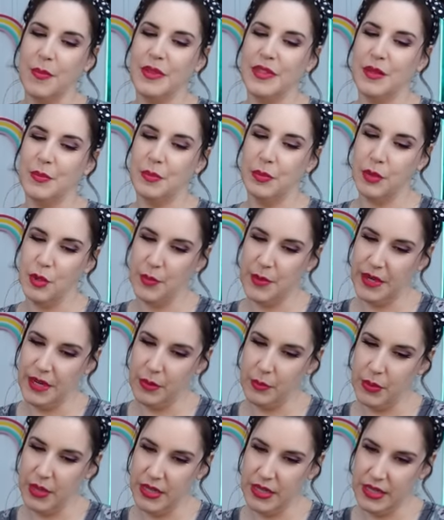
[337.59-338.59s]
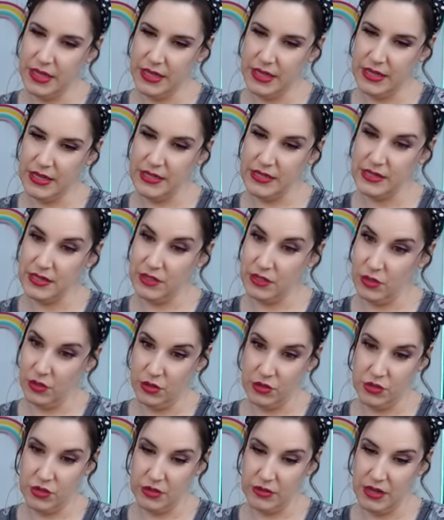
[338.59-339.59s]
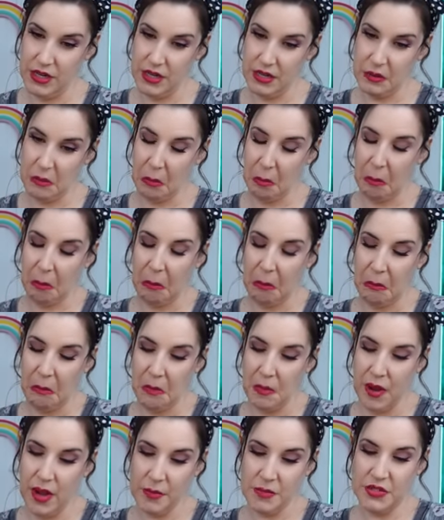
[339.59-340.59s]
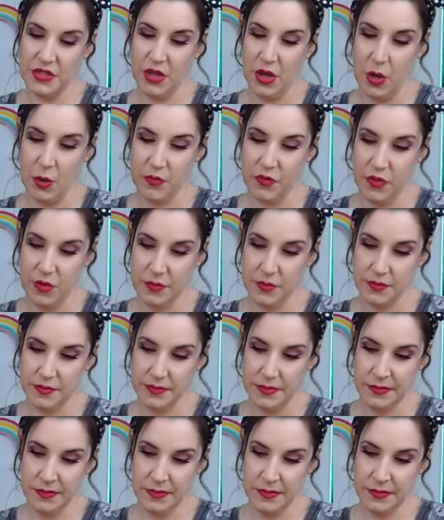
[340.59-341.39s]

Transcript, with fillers: but the blueberry bunny is an ultra rare. I'm still hopeful.